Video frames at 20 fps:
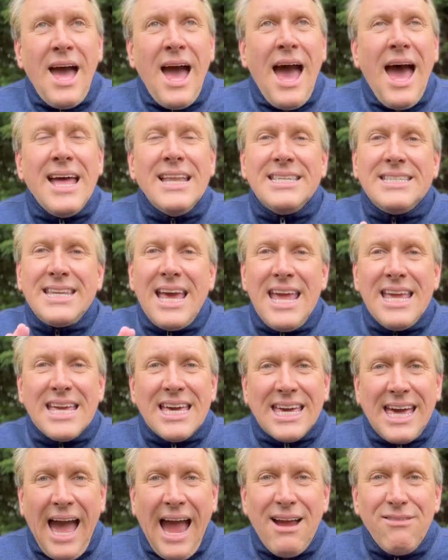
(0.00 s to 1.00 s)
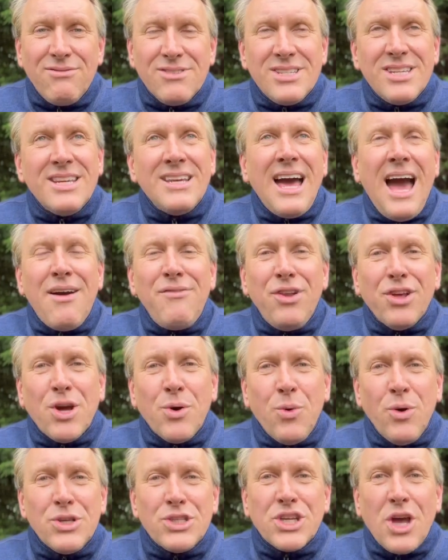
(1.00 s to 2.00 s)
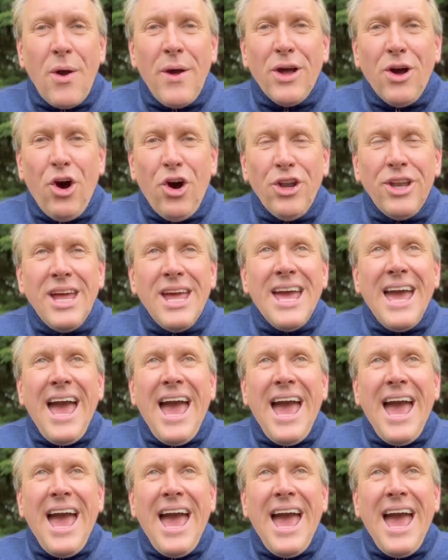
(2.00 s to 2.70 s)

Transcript: and take account, have a look at what's going on,